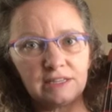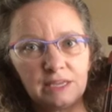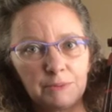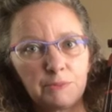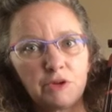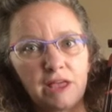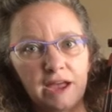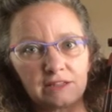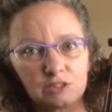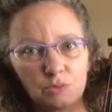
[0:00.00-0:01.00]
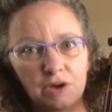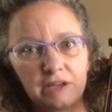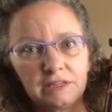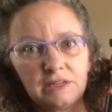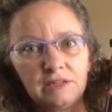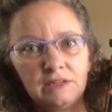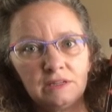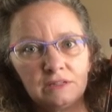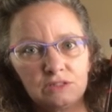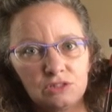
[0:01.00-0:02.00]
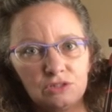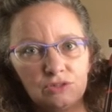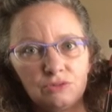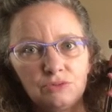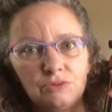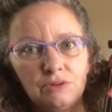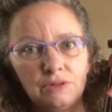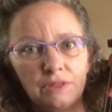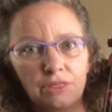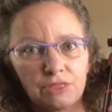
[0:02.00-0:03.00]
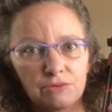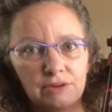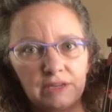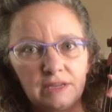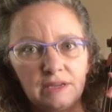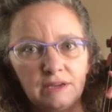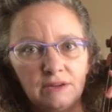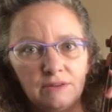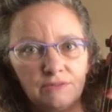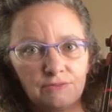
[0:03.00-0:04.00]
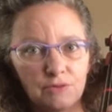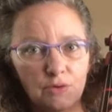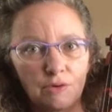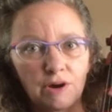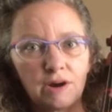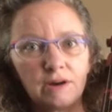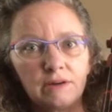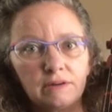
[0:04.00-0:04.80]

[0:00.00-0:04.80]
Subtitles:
keep them relaxed. 1, 2, 3, 4.